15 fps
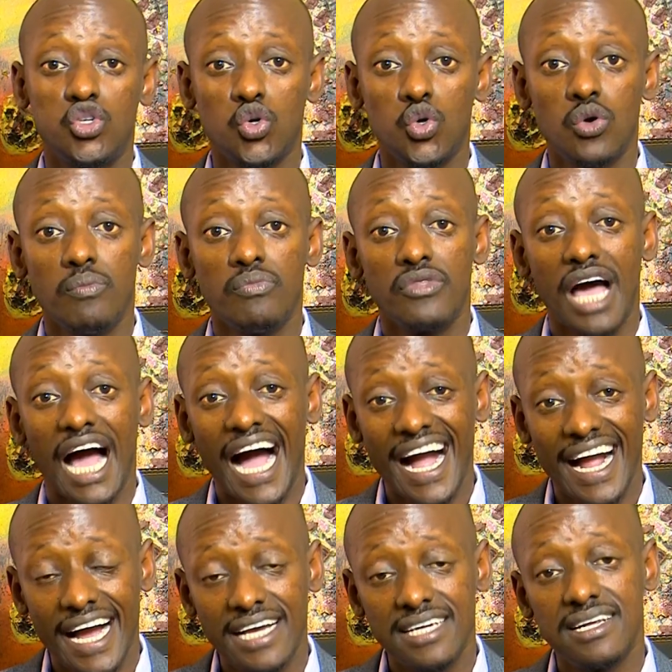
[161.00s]
you are
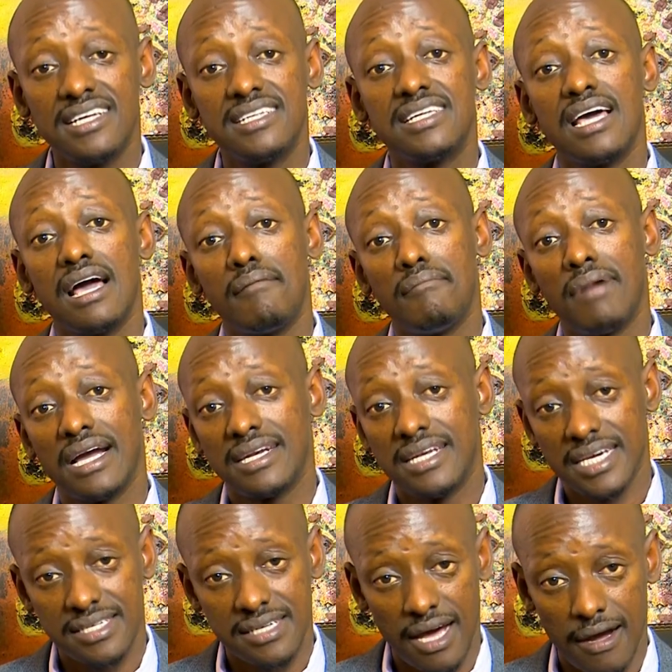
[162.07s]
guided by
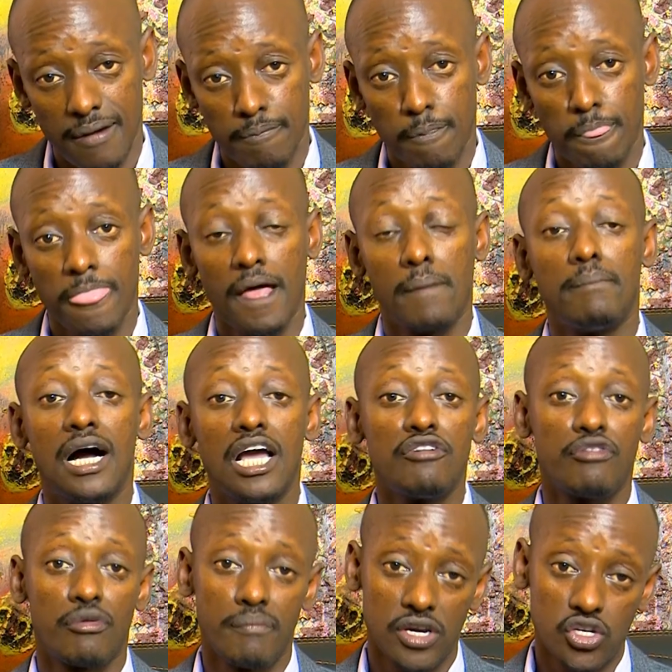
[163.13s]
data, by
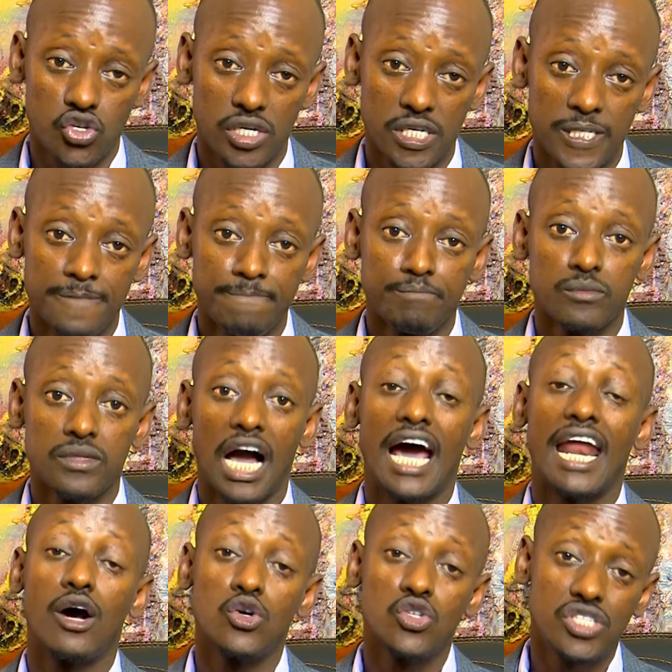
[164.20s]
information. And
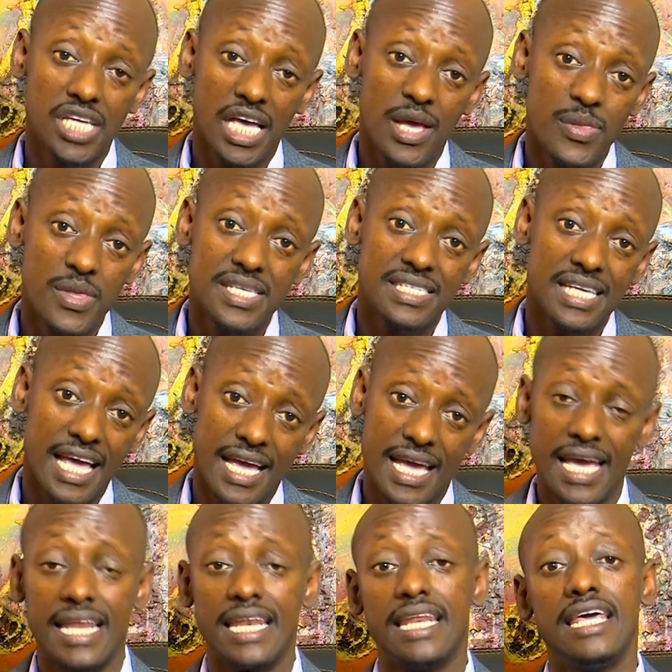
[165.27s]
I'll say this
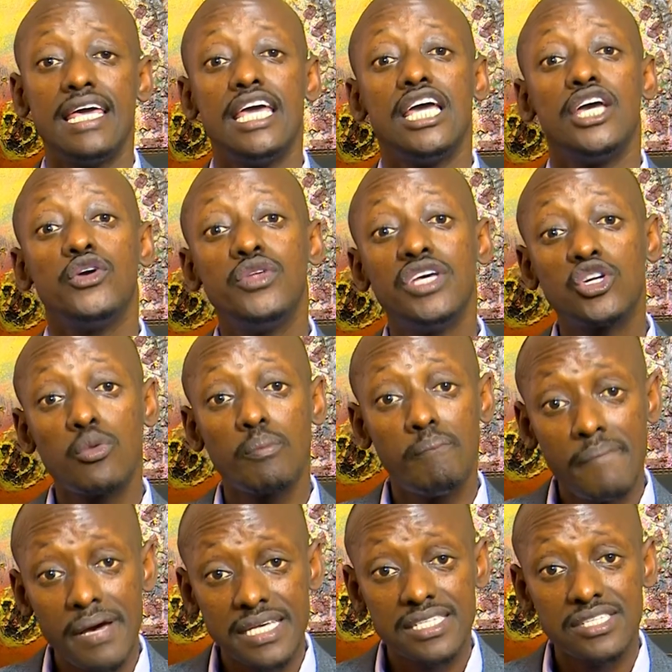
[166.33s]
again, you need to
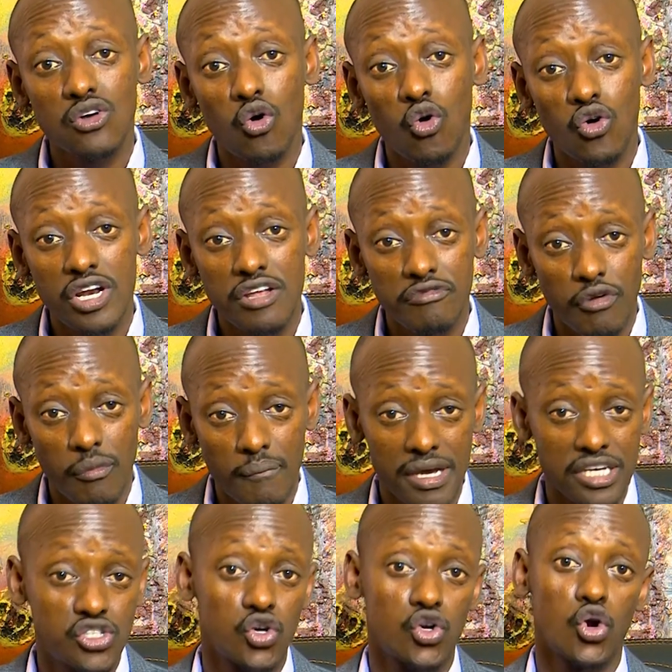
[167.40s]
base on
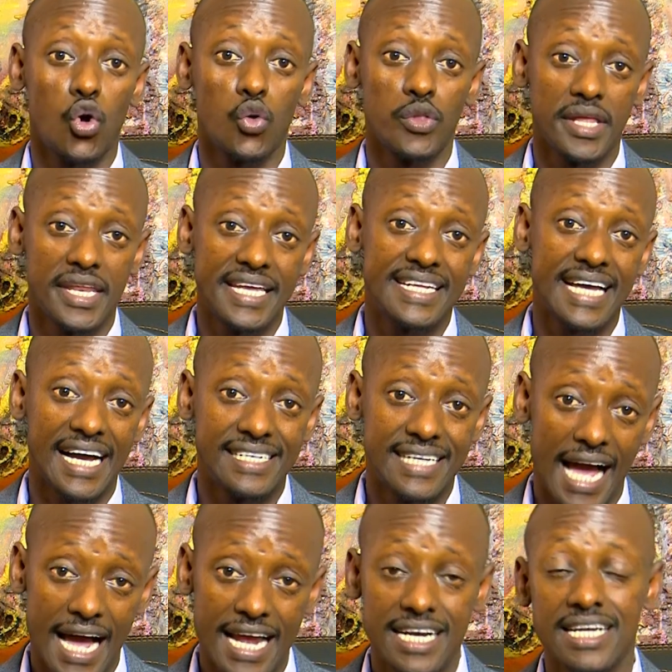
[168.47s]
information or the data at
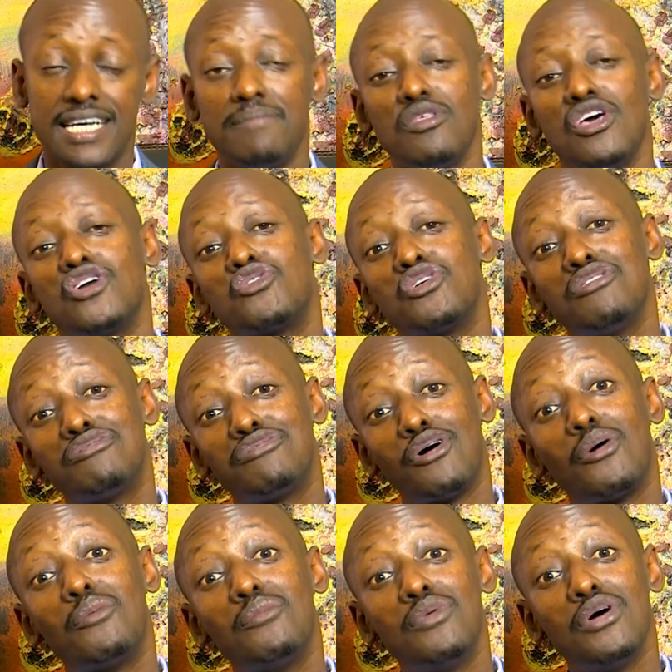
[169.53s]
hand to
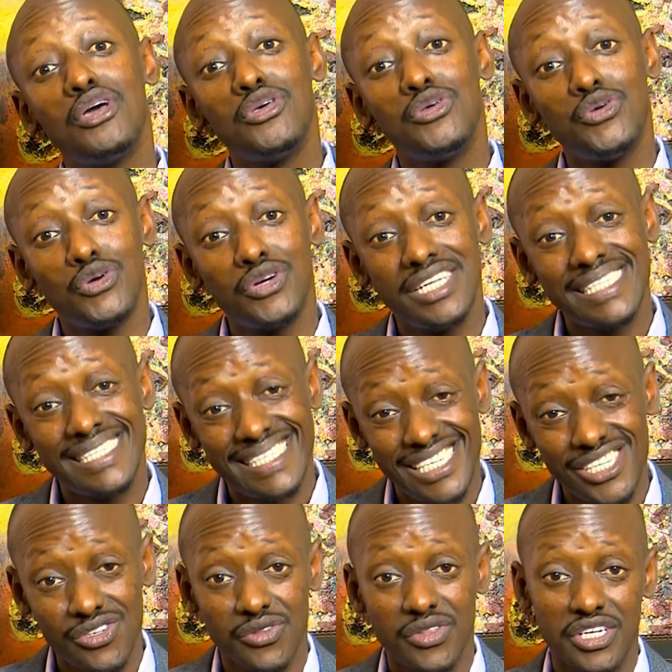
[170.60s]
inform your
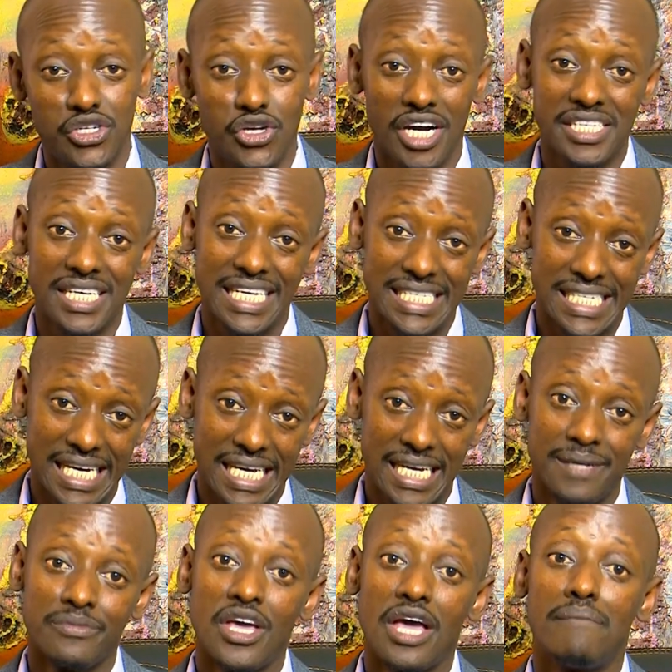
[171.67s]
decision that you actually take.
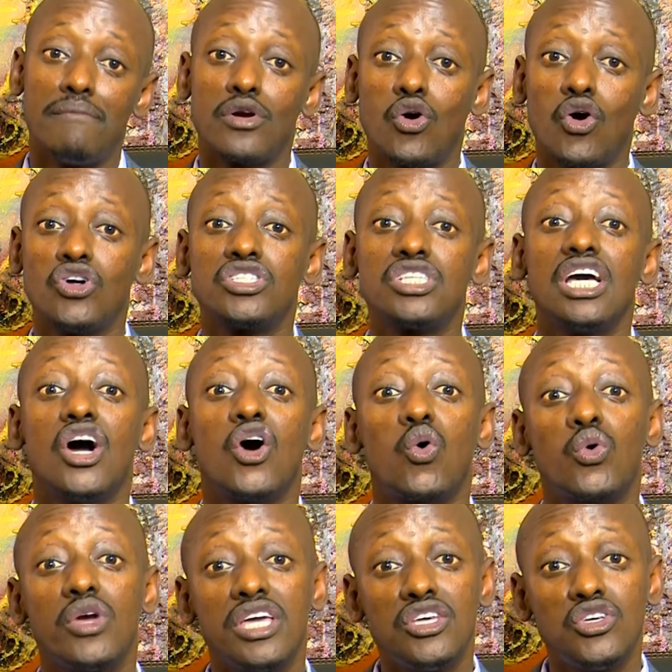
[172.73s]
Because
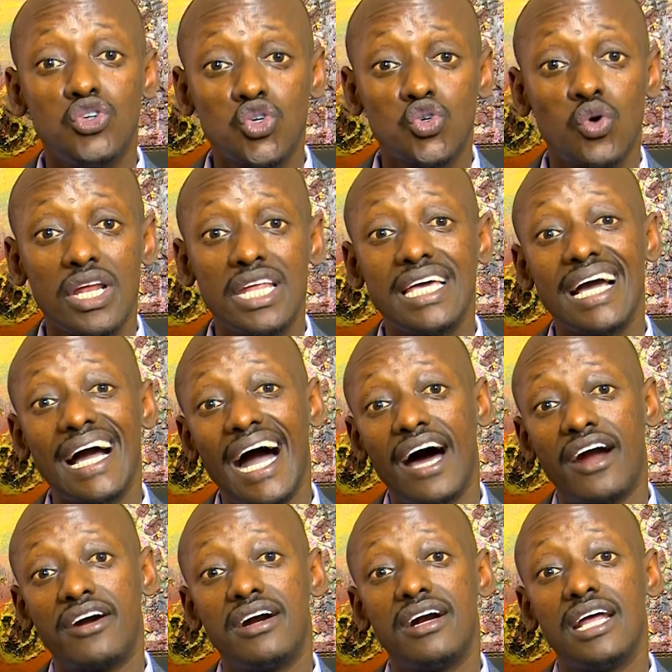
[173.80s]
we usually
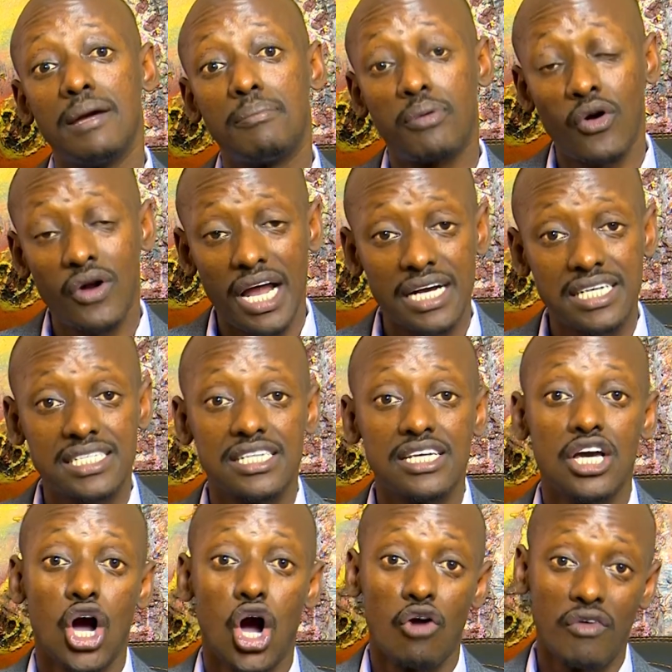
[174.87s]
are a product
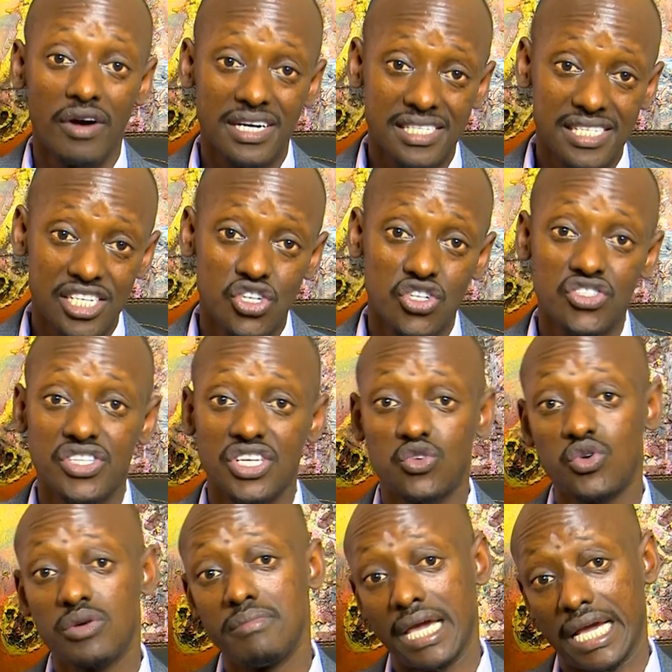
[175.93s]
of our decisions that
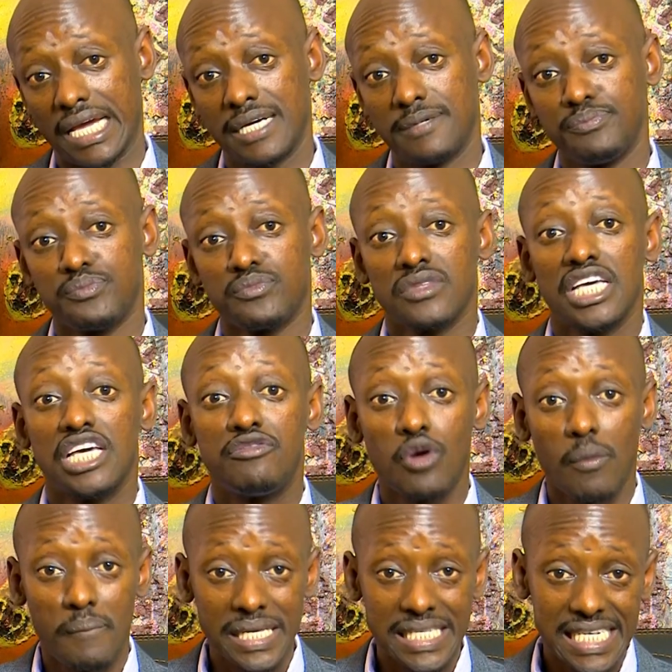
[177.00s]
we make. If your
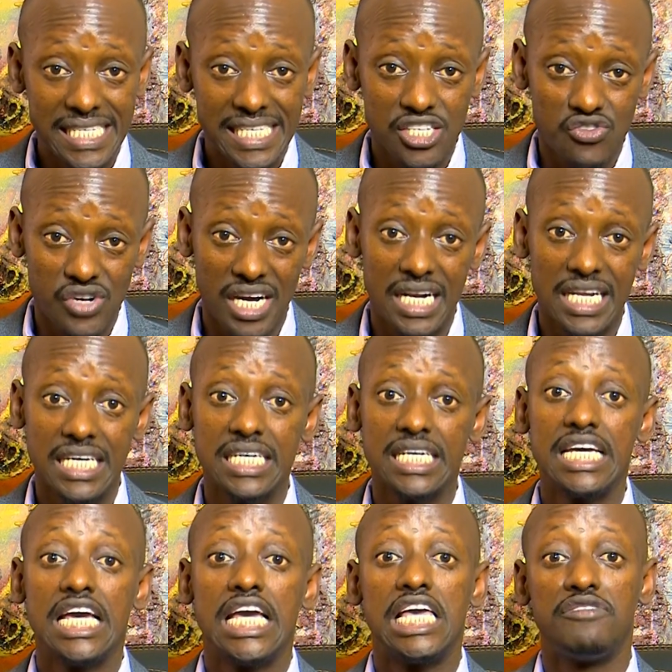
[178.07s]
business is struggling,
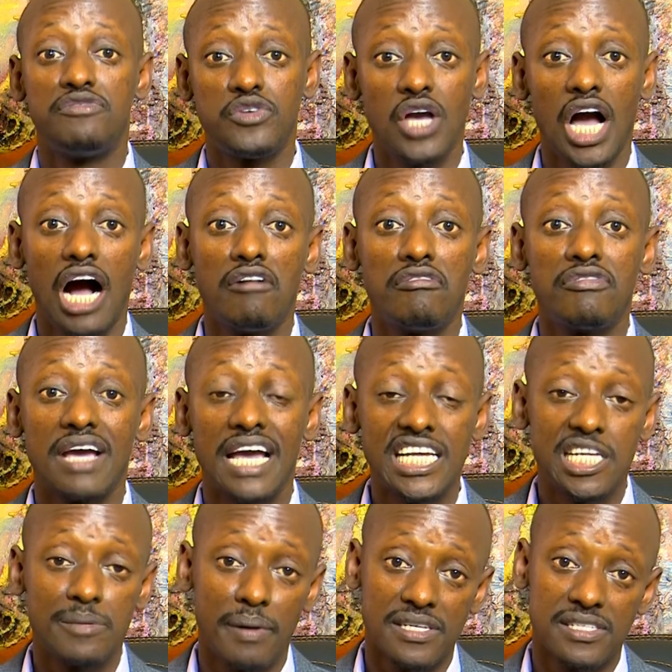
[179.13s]
if you have
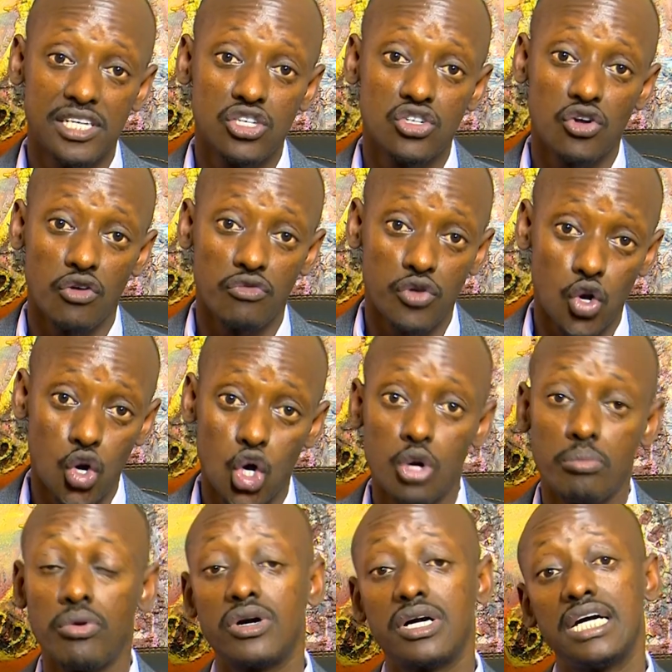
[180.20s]
80% of your loan
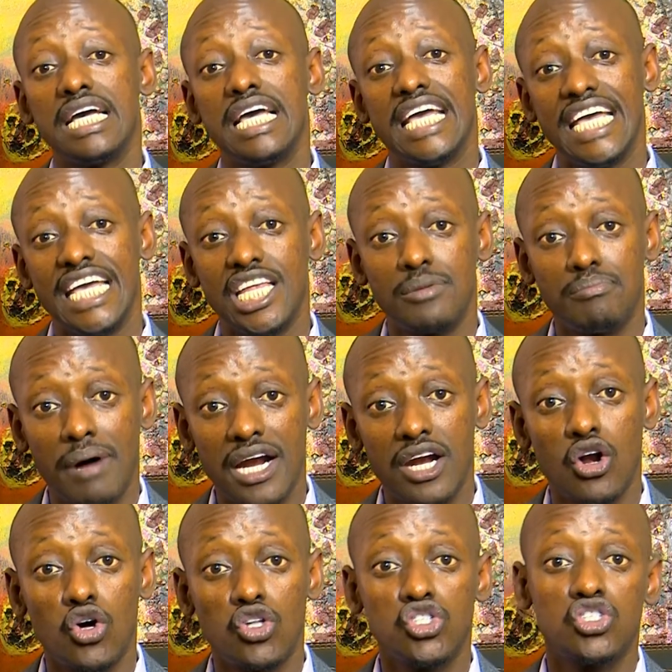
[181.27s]
book in bad
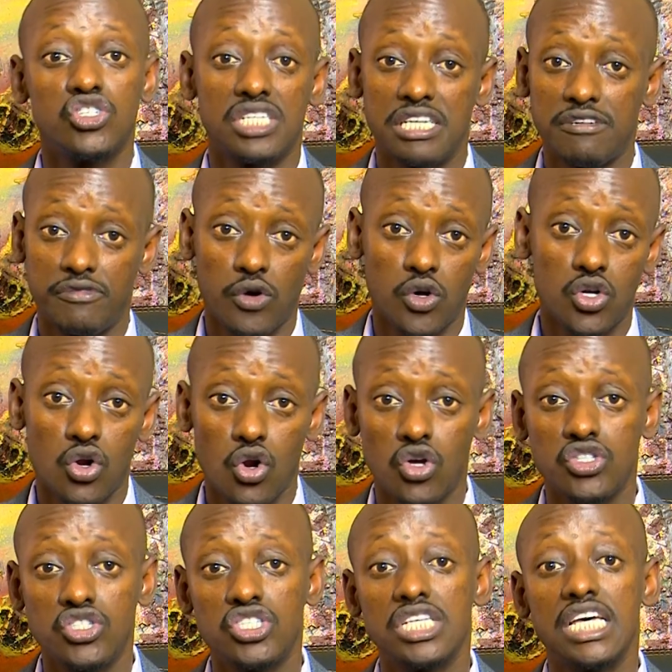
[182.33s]
loans, default
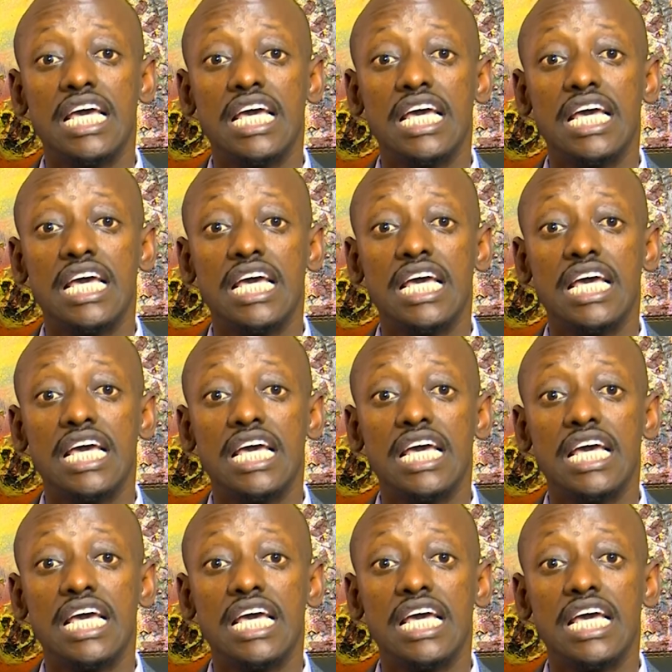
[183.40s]
loans,